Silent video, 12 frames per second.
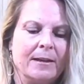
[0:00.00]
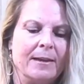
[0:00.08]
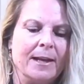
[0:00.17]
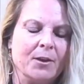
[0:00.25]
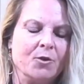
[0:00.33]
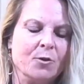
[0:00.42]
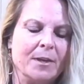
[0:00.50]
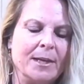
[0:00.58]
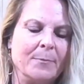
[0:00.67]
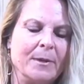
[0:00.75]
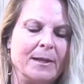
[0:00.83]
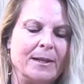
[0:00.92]
that you
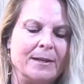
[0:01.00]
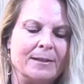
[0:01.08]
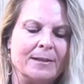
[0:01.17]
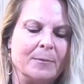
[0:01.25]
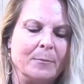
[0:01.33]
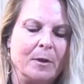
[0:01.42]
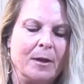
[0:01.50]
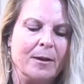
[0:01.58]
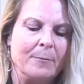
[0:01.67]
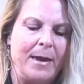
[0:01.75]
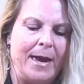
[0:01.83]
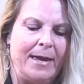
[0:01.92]
keep it in a
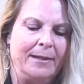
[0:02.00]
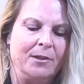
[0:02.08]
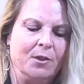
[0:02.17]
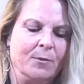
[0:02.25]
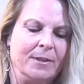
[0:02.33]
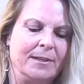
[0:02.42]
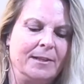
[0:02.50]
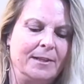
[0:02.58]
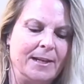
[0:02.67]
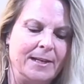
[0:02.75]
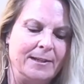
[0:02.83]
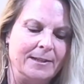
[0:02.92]
Ziploc bag so it
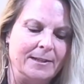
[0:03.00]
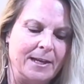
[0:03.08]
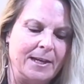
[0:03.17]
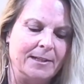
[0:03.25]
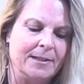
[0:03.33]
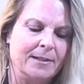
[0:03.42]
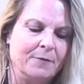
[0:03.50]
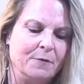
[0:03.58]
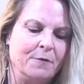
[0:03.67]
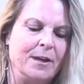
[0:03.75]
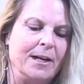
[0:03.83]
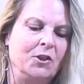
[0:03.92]
stays nice and
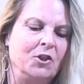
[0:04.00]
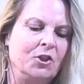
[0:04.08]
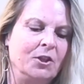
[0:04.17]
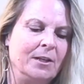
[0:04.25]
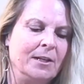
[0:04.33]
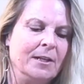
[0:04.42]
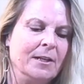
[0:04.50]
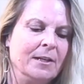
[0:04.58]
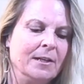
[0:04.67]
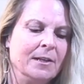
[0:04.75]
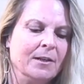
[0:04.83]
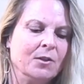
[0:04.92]
fresh.
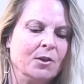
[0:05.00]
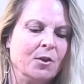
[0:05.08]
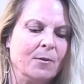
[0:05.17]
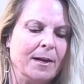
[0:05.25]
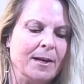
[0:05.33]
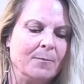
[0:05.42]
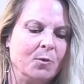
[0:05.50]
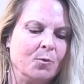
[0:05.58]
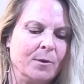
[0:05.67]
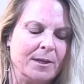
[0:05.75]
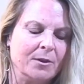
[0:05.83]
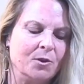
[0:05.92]
So I am
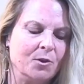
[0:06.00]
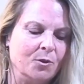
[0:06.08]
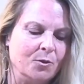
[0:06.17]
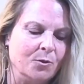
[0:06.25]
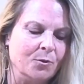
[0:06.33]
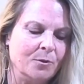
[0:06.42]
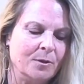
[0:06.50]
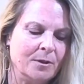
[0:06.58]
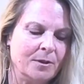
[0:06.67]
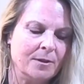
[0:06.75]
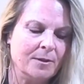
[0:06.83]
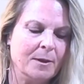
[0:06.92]
going to
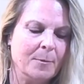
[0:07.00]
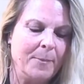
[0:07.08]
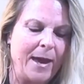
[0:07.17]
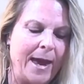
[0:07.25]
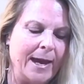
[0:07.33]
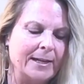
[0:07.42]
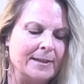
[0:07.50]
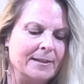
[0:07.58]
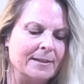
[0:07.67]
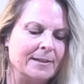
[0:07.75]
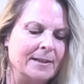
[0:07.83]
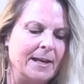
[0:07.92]
pack
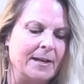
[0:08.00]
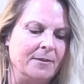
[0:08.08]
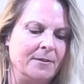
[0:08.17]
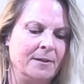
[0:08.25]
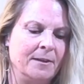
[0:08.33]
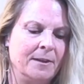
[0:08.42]
this down.